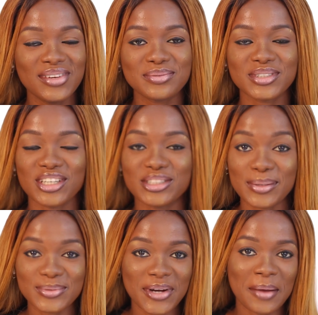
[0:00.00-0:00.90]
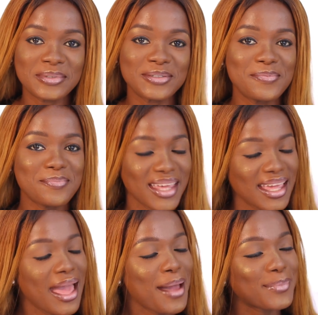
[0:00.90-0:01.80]
Please be sure you subscribe to
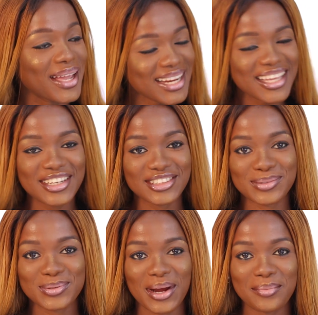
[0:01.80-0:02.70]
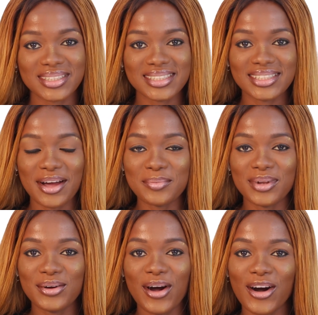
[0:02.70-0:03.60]
me by clicking that subscribe button down below.